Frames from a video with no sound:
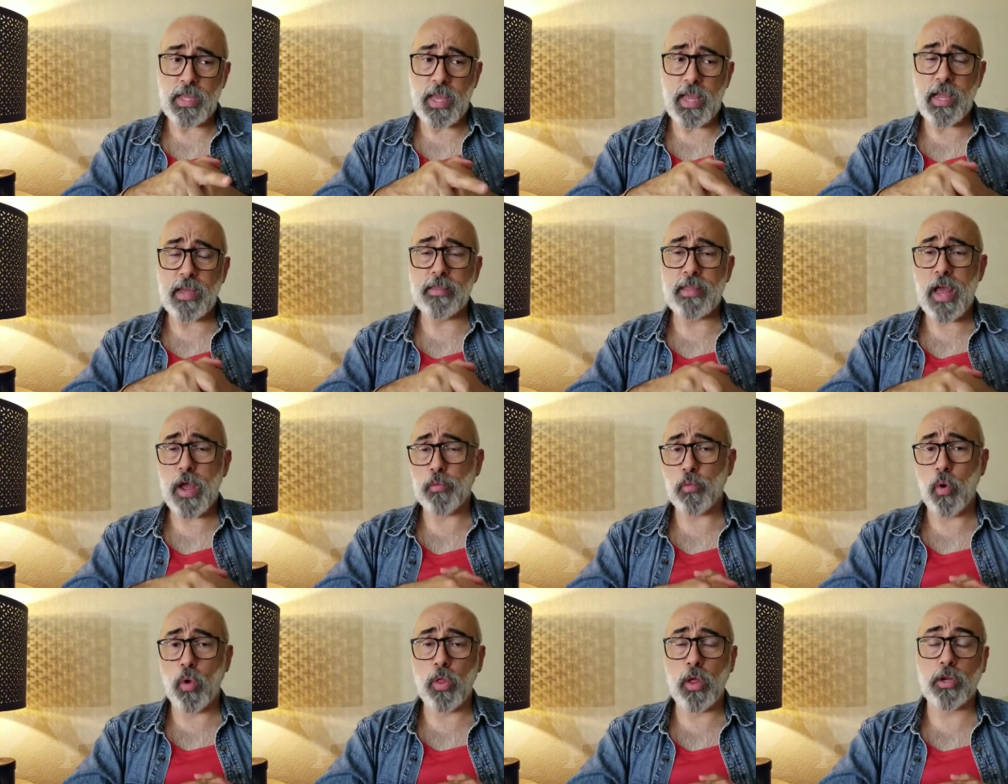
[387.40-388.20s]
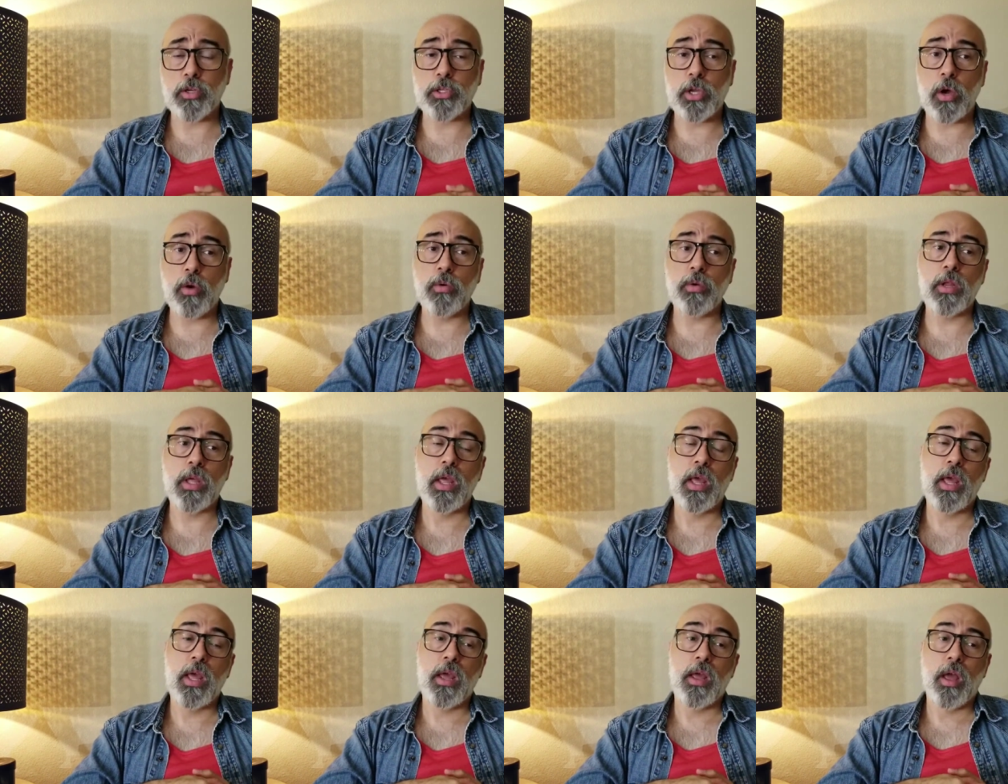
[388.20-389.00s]
in that rolling tote,
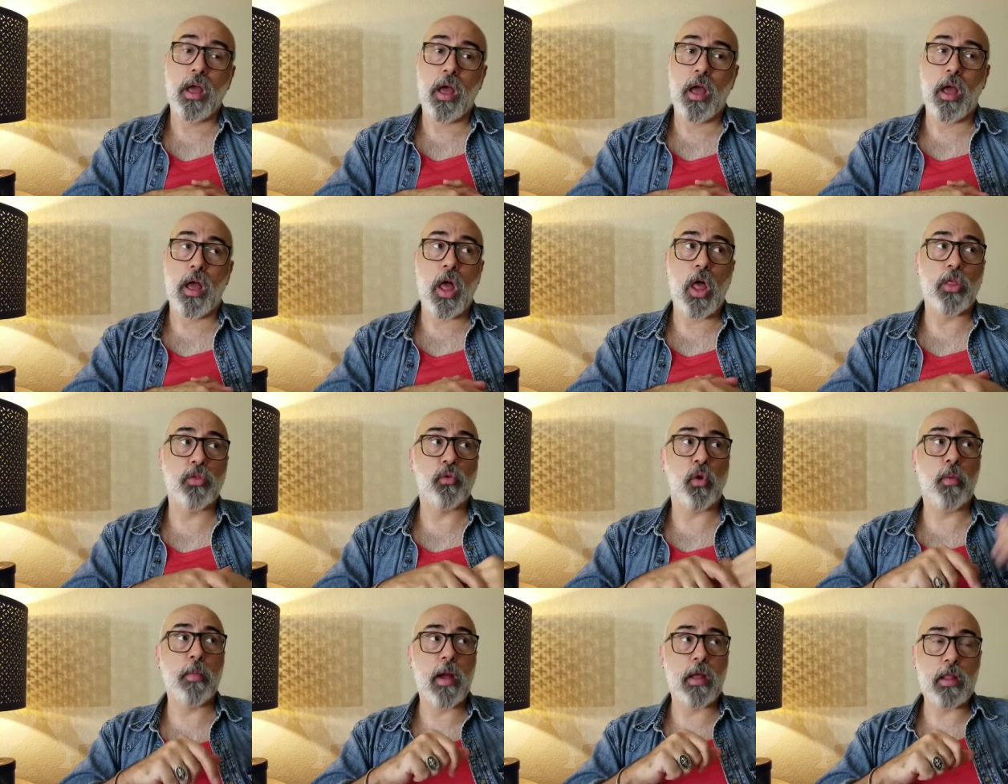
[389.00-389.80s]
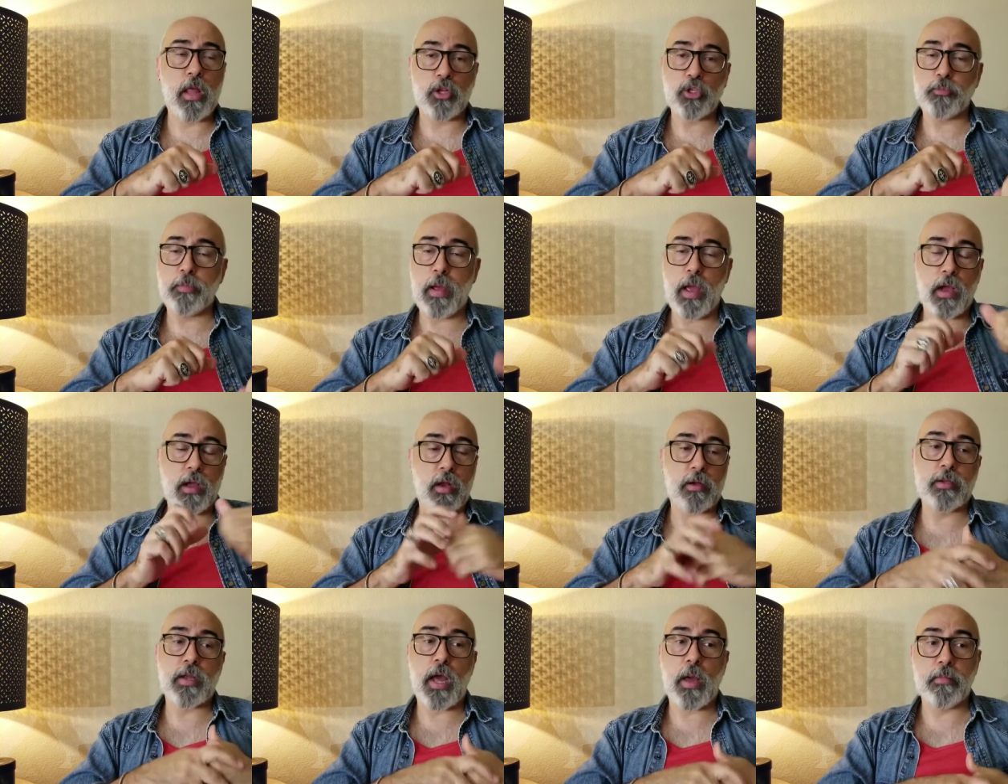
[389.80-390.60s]
throw my lunch bag
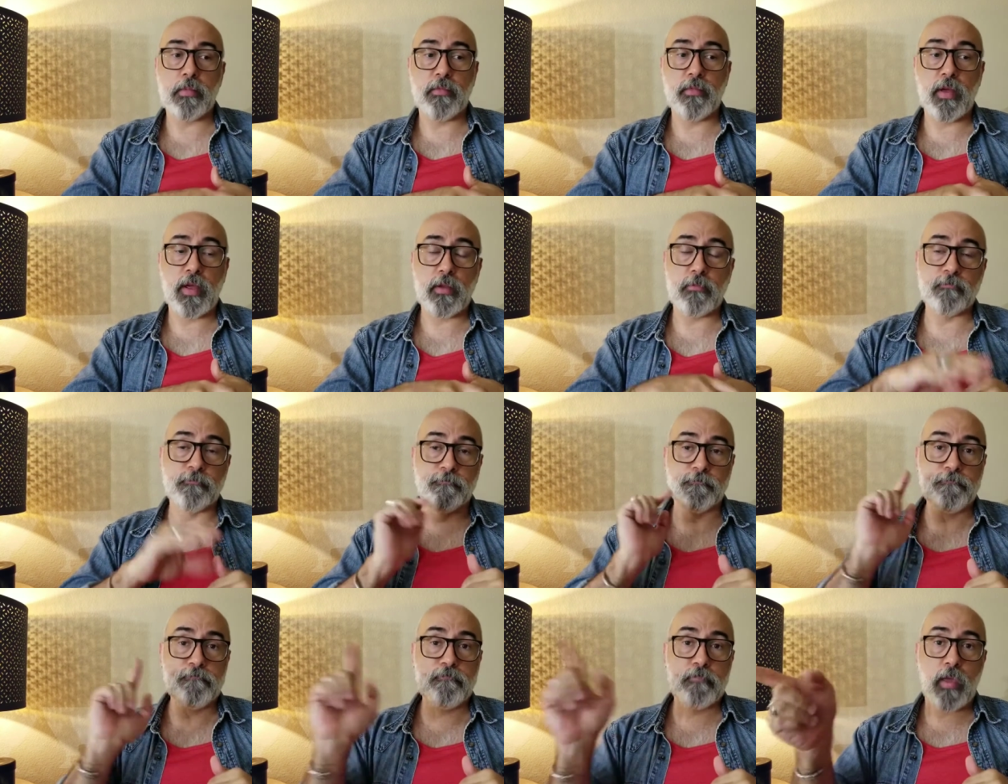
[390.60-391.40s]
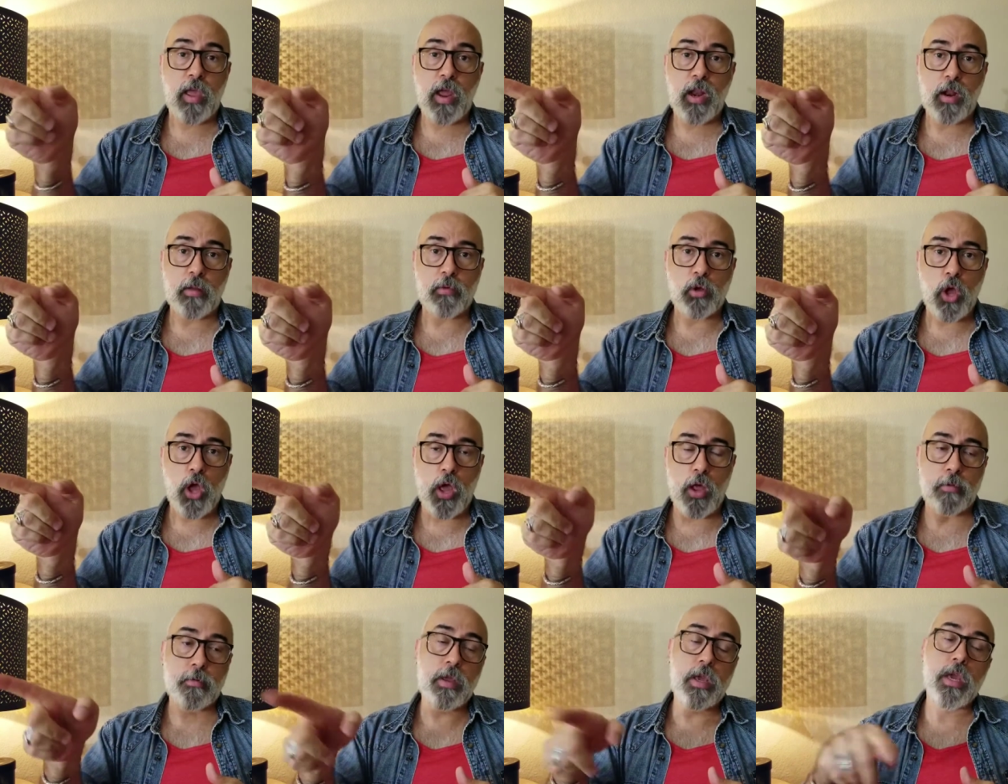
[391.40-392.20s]
on top of it, and I'm
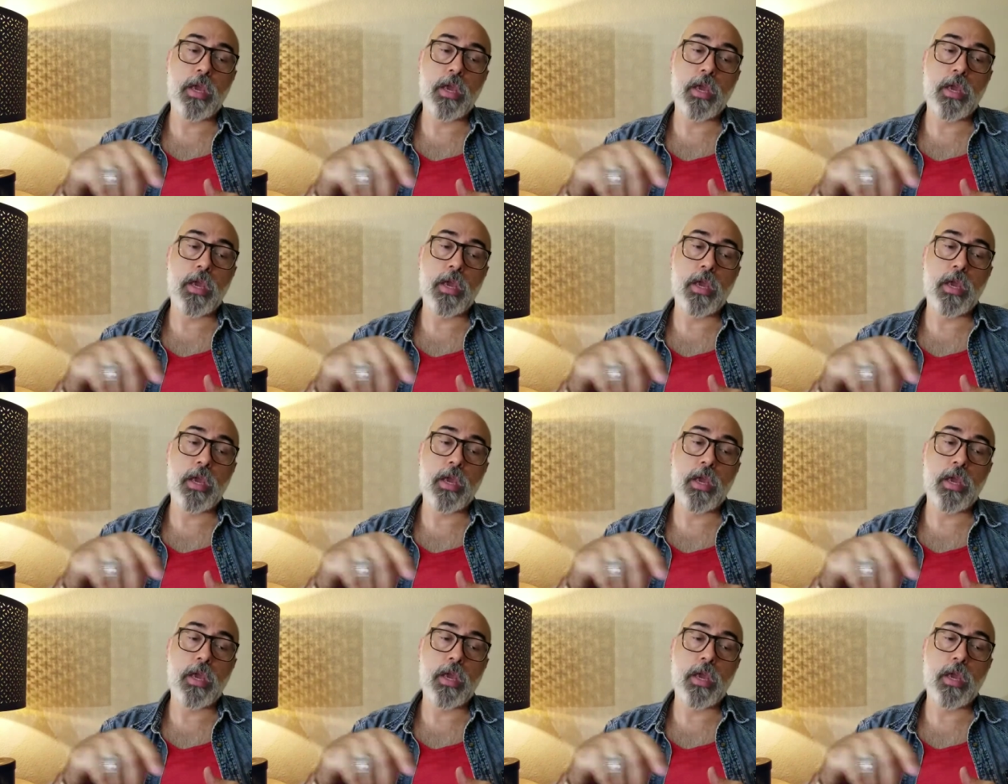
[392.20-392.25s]
gone.